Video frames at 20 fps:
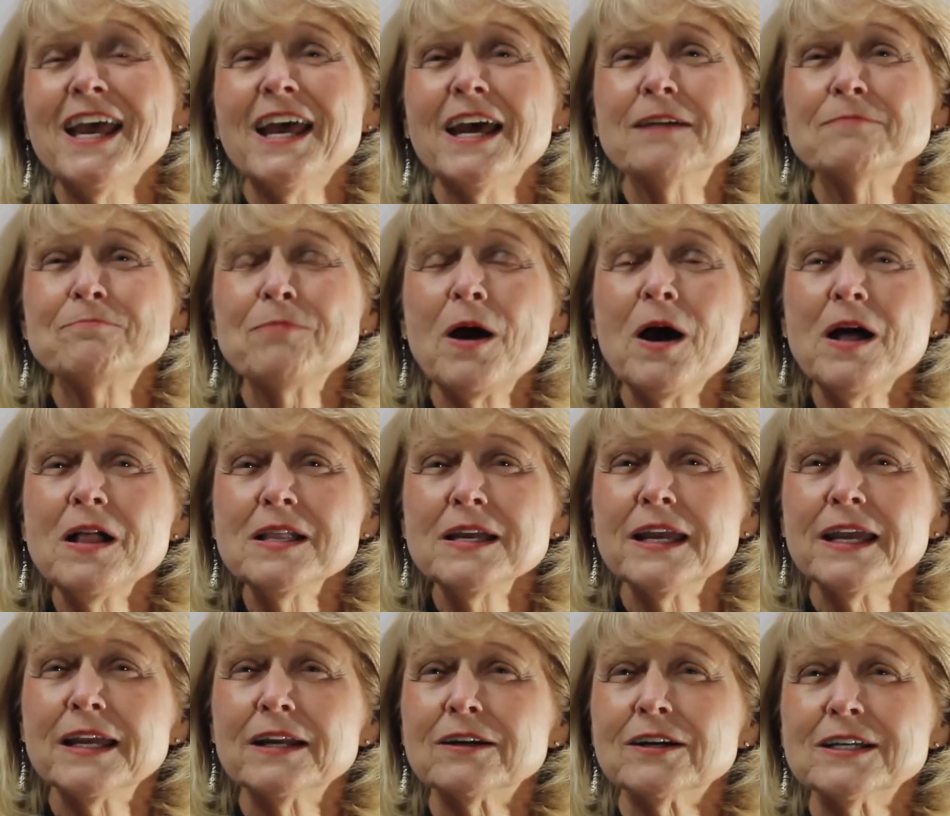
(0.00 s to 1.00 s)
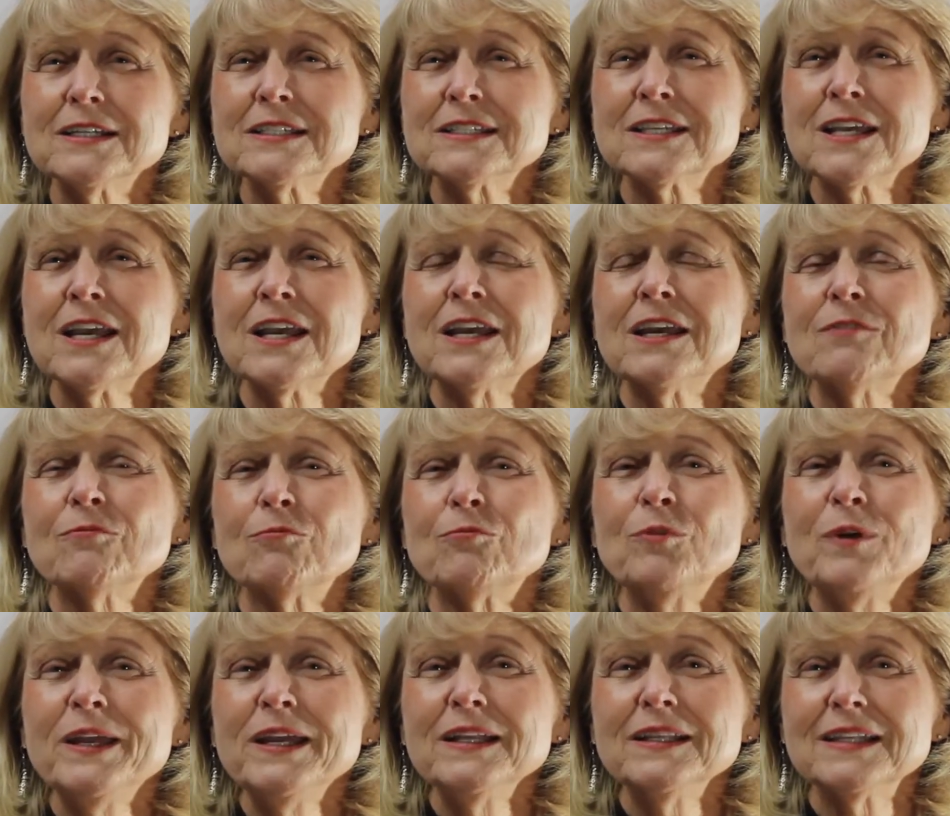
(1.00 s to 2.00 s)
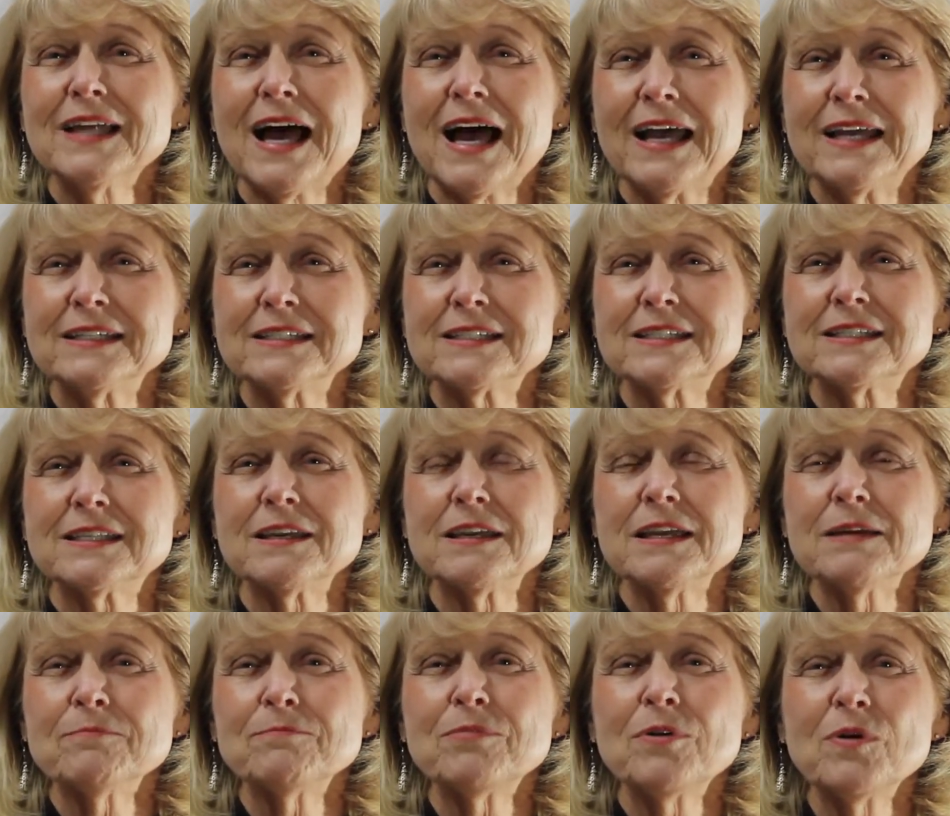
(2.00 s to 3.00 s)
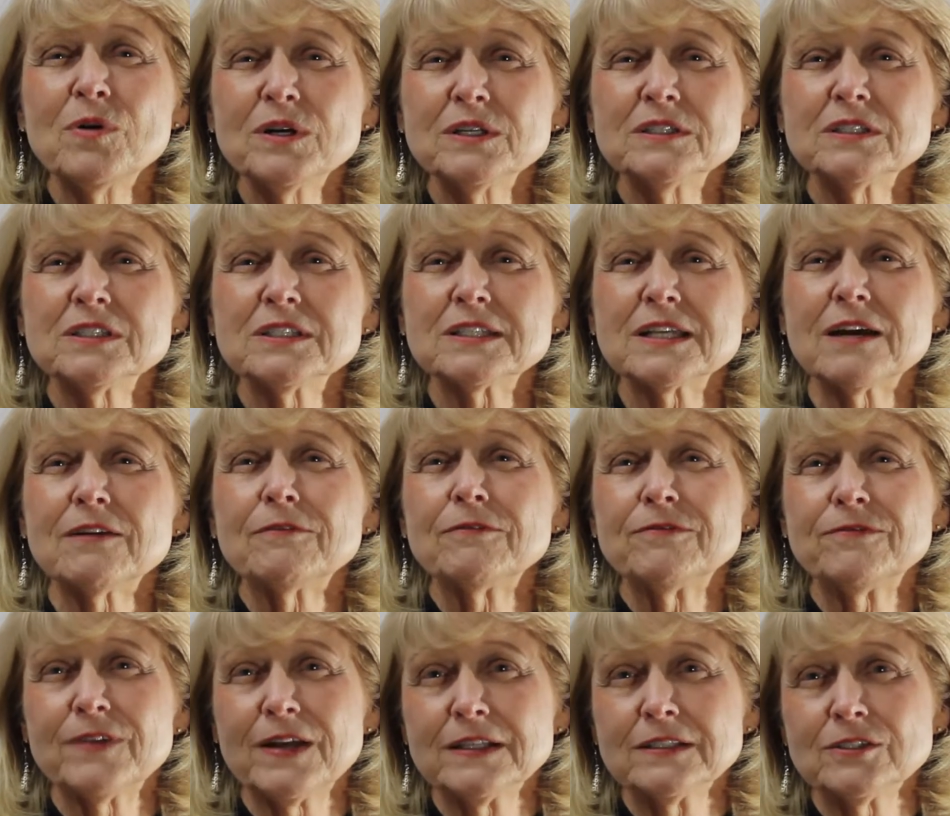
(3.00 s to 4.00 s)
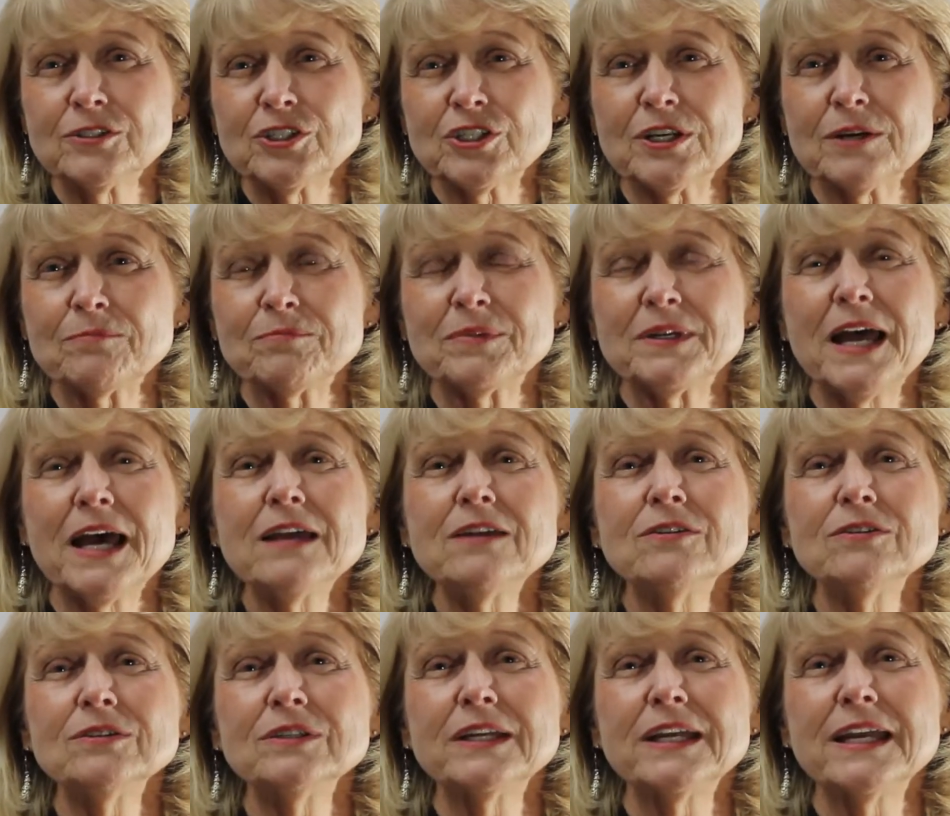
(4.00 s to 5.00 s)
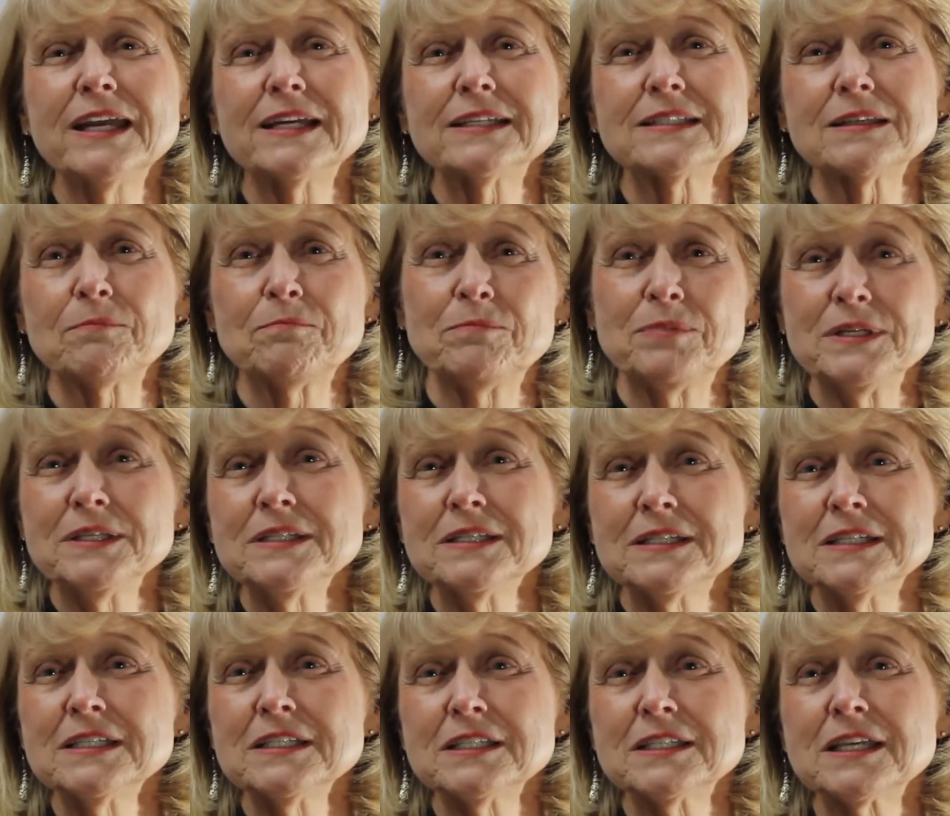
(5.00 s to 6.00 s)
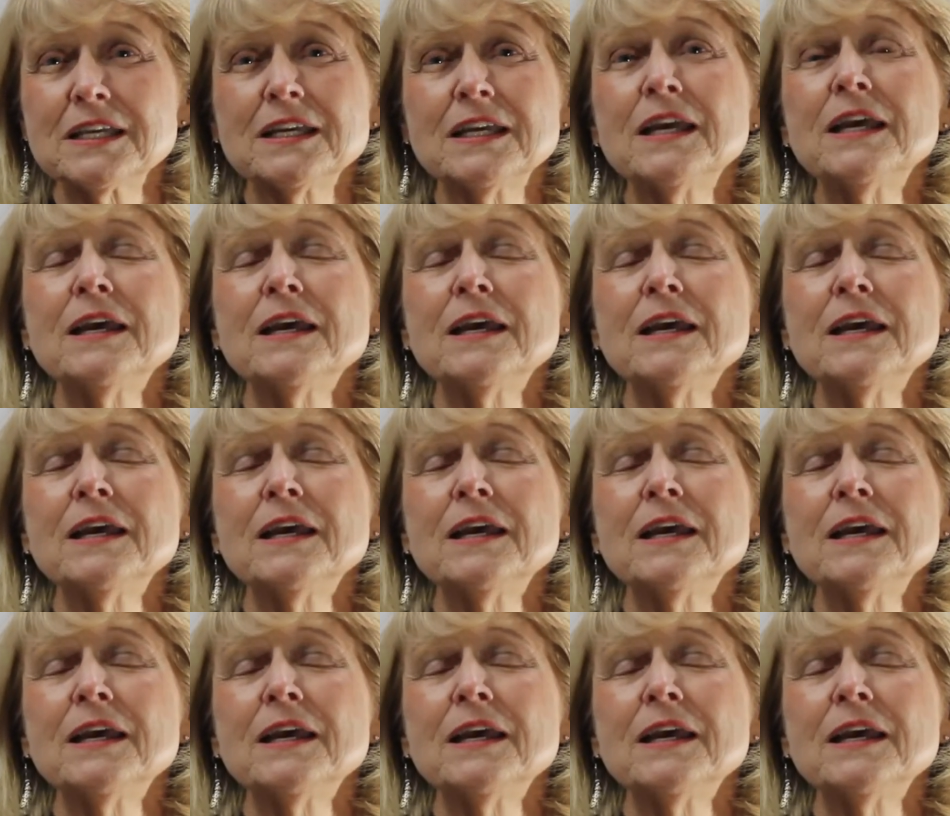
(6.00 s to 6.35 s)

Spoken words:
And Paul Harris realized the importance of fellowship, not only as a business,